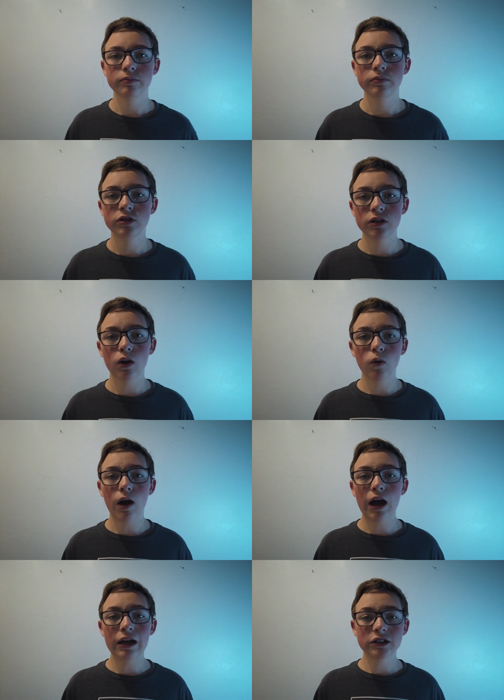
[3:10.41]
So
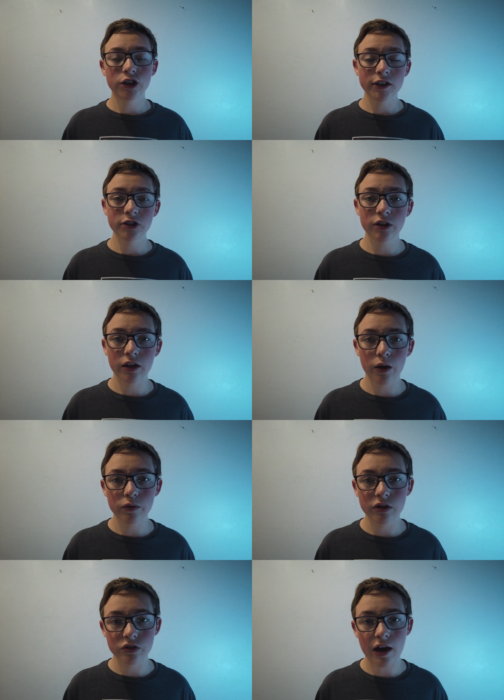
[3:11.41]
I changed the code
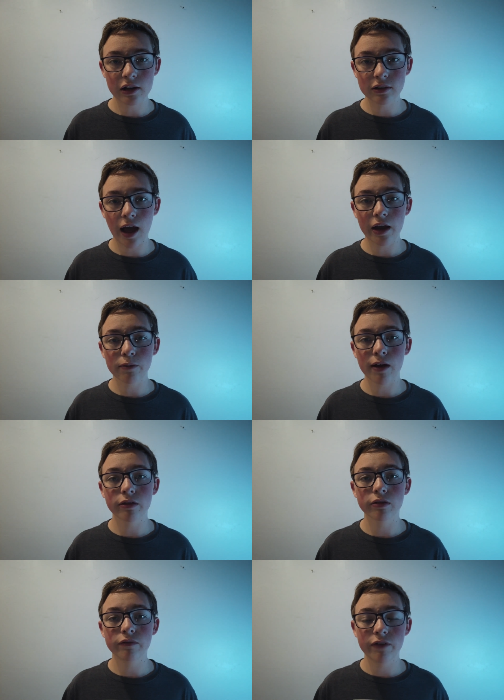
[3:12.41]
to track light rather
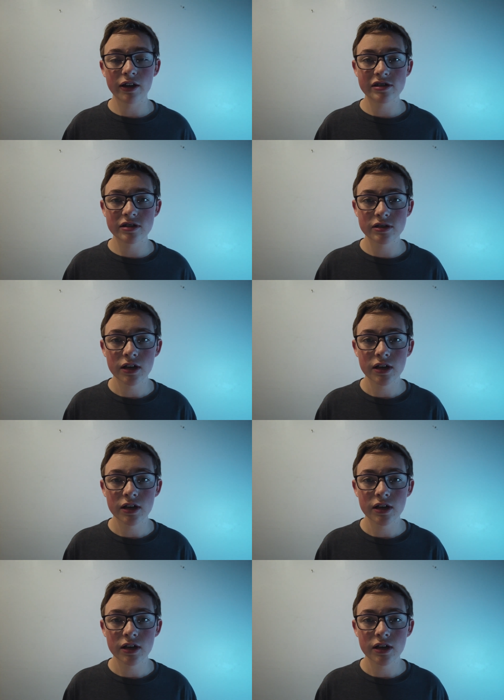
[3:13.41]
than faces.